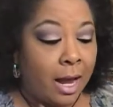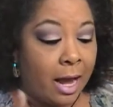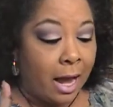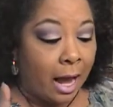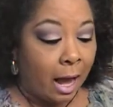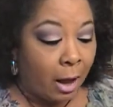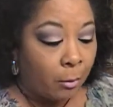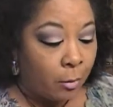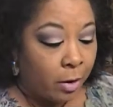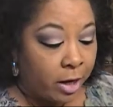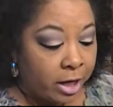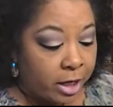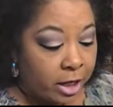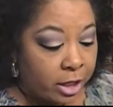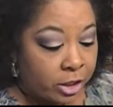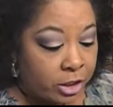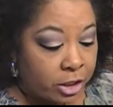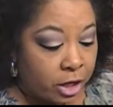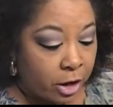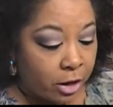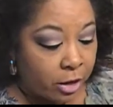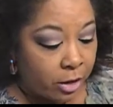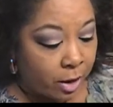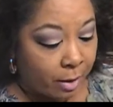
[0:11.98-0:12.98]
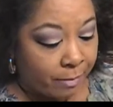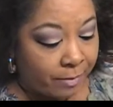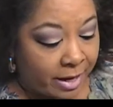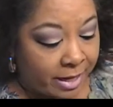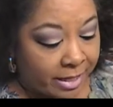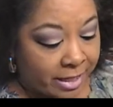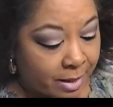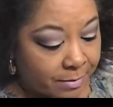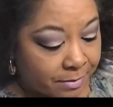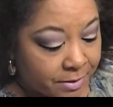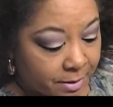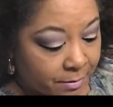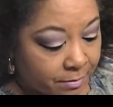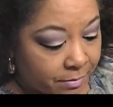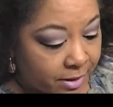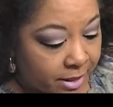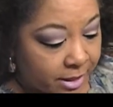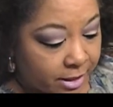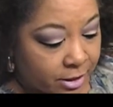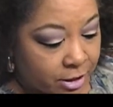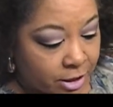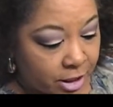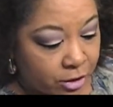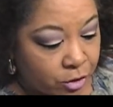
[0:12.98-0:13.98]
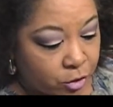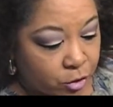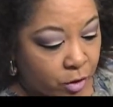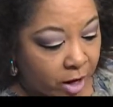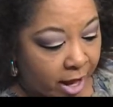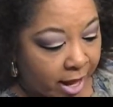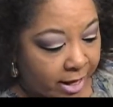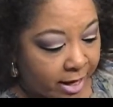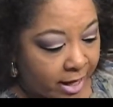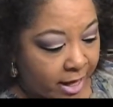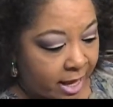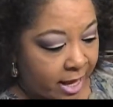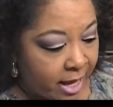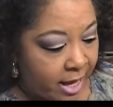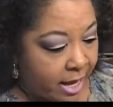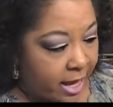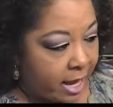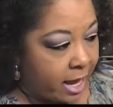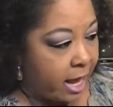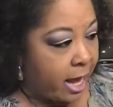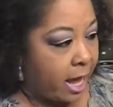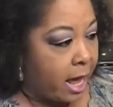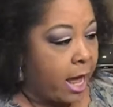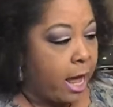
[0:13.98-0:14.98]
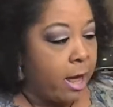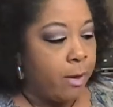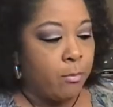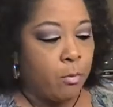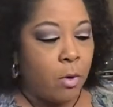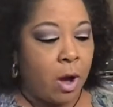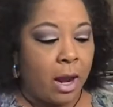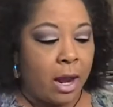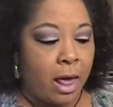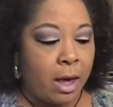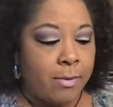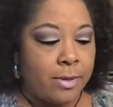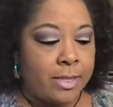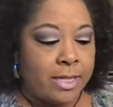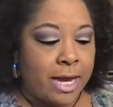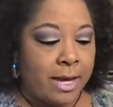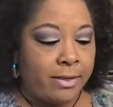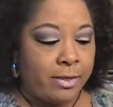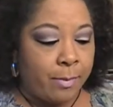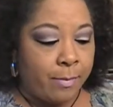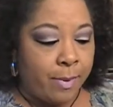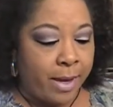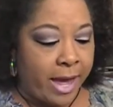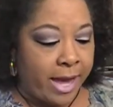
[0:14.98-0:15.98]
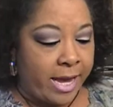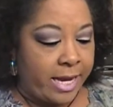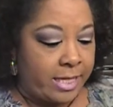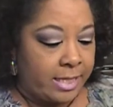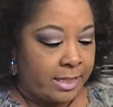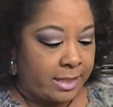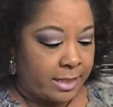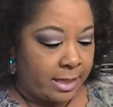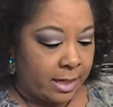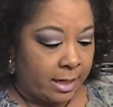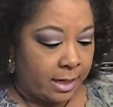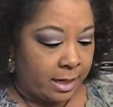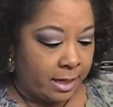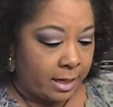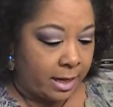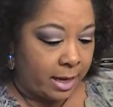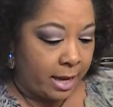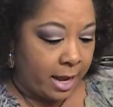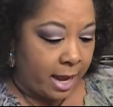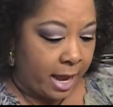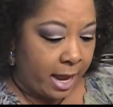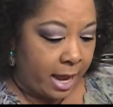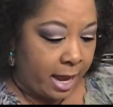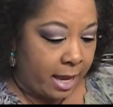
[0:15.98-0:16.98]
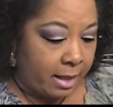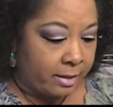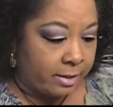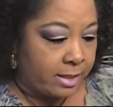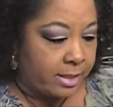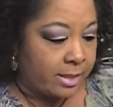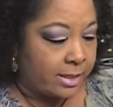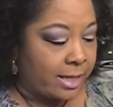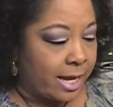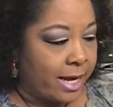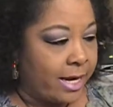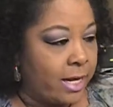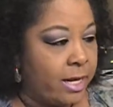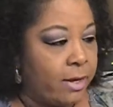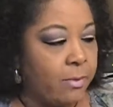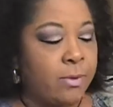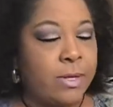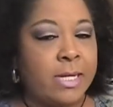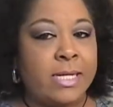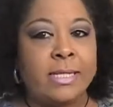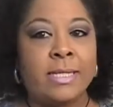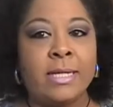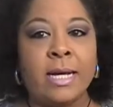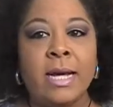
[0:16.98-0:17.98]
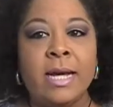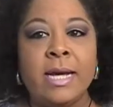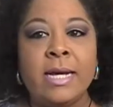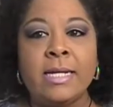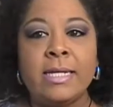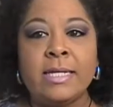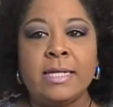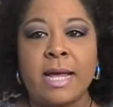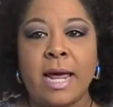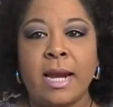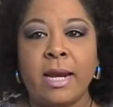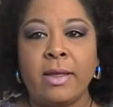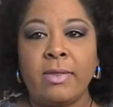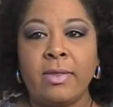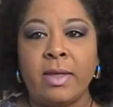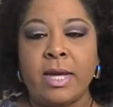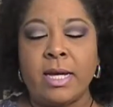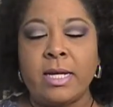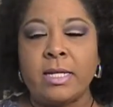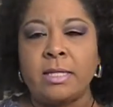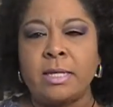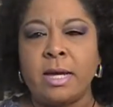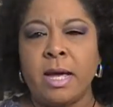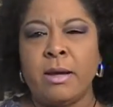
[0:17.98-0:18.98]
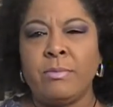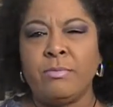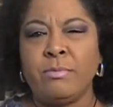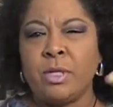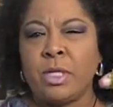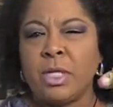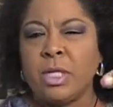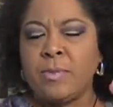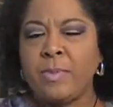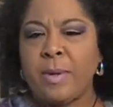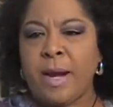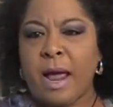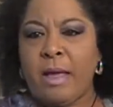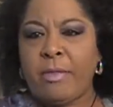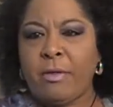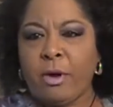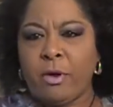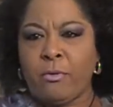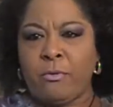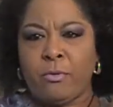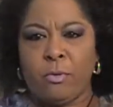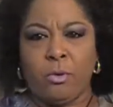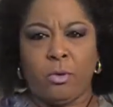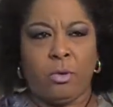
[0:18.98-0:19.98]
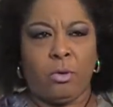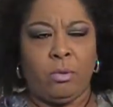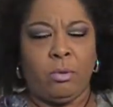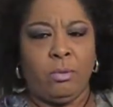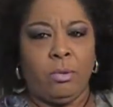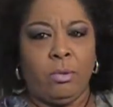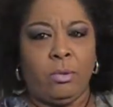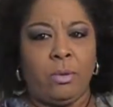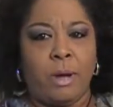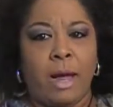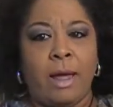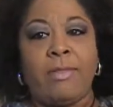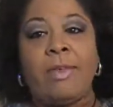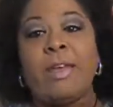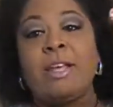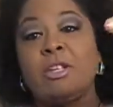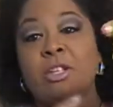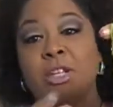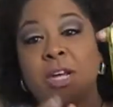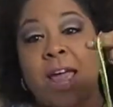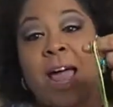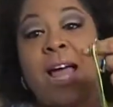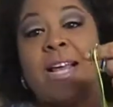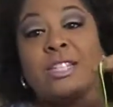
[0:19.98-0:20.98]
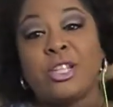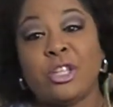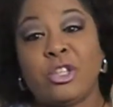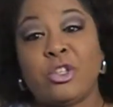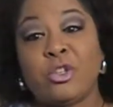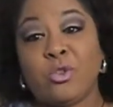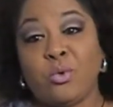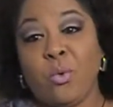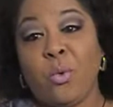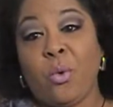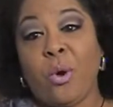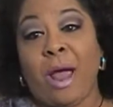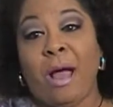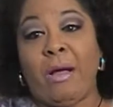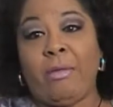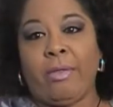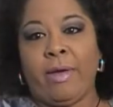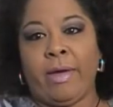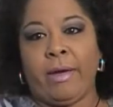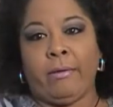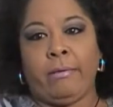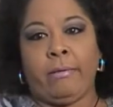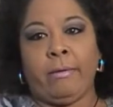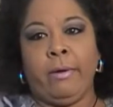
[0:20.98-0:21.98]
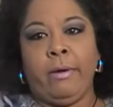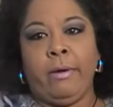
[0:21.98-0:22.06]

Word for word: I wanted to show you, I picked up some things yesterday um, while I was at the base. And this lady was selling these. Um, she's been out there for, I think she has a store out there